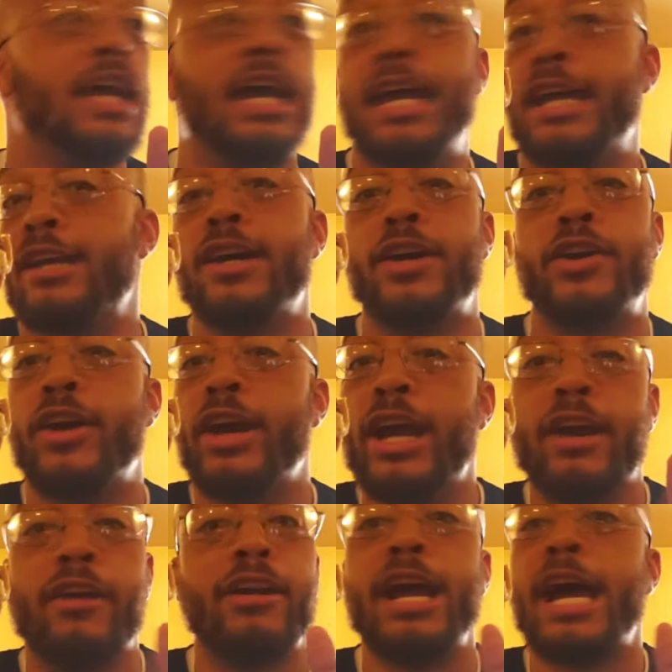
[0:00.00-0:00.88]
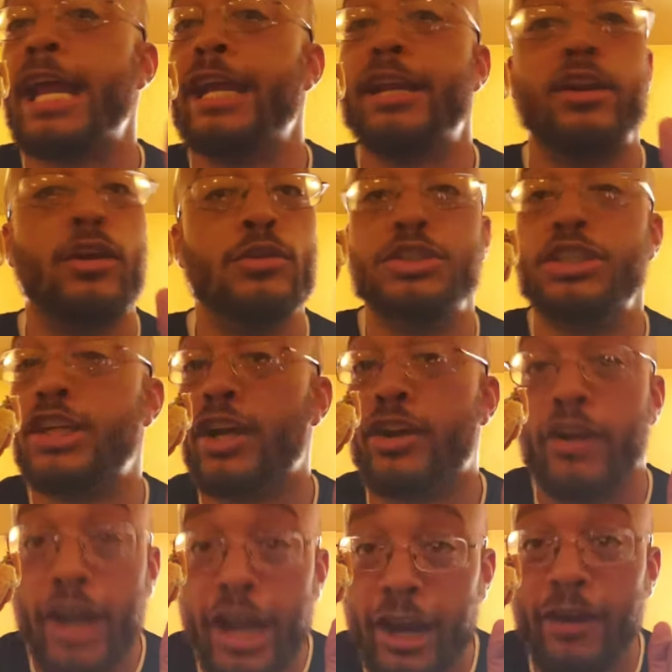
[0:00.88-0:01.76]
and cut her hair, and I didn't know she
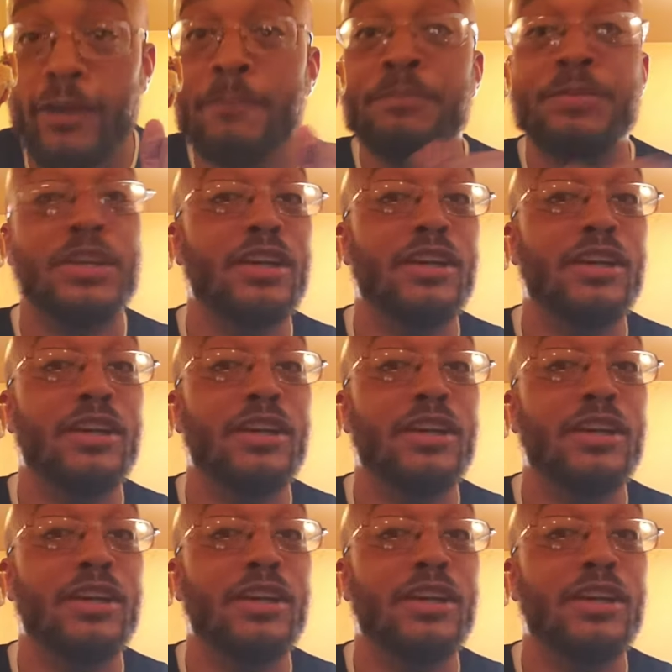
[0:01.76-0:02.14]
cut her hair.